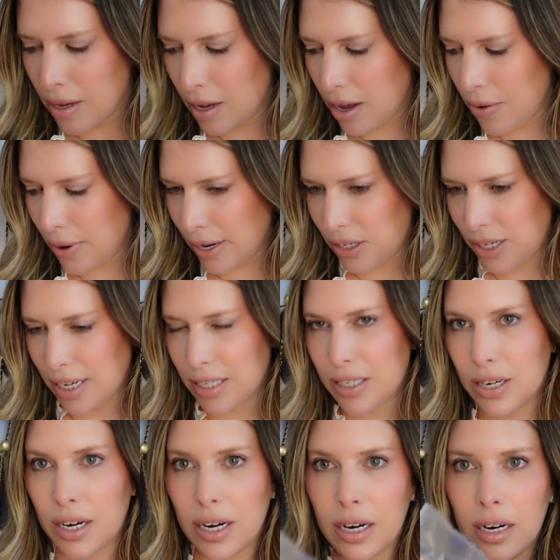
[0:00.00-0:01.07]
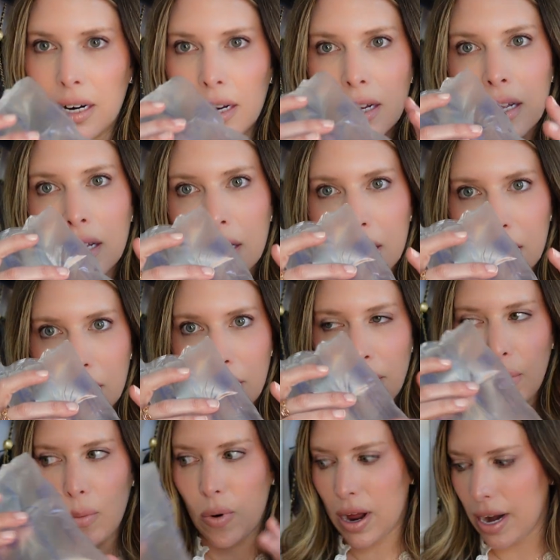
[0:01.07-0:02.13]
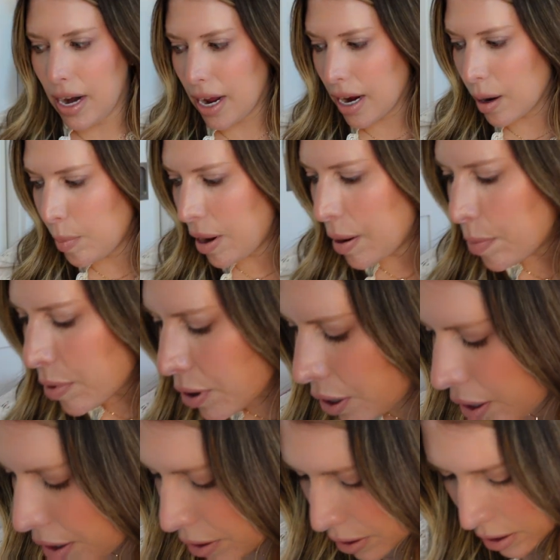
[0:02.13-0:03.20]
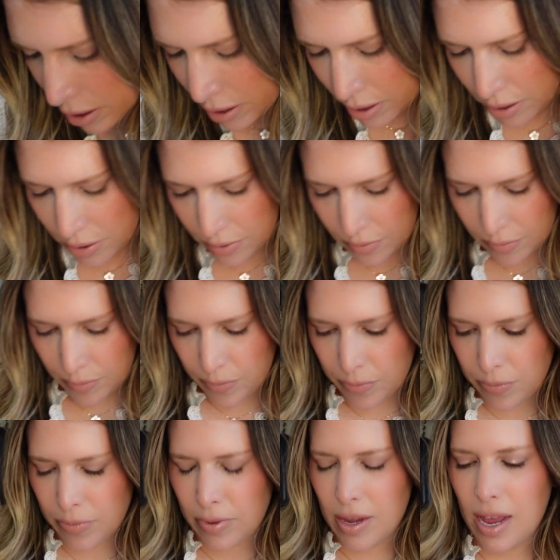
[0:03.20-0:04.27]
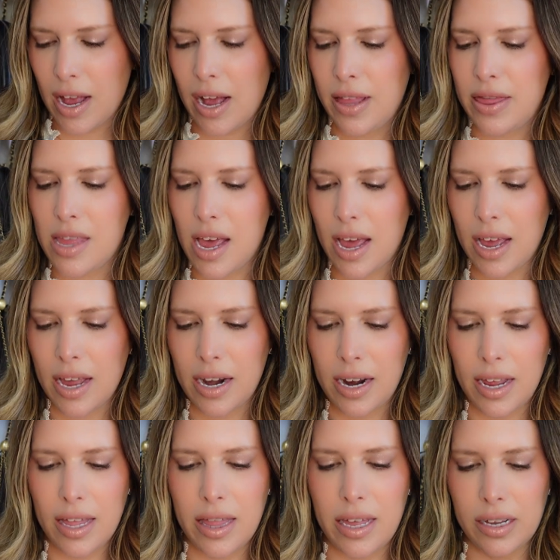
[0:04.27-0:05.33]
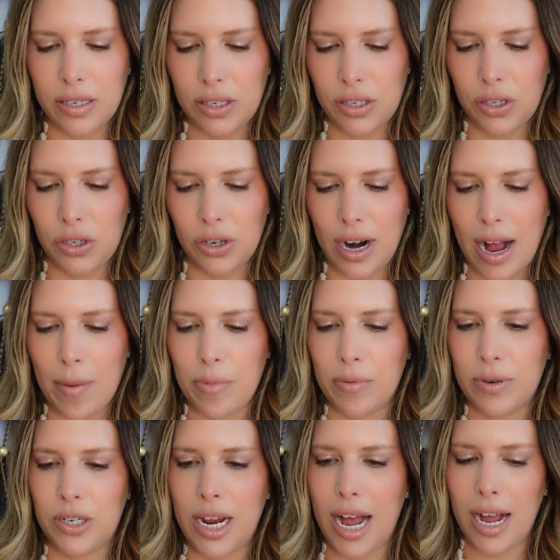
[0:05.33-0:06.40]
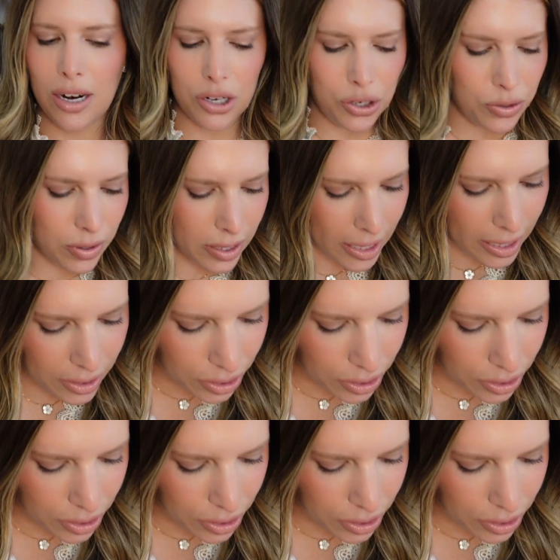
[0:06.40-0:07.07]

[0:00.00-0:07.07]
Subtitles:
Okay, she has her one air paper, and then this strap, which actually,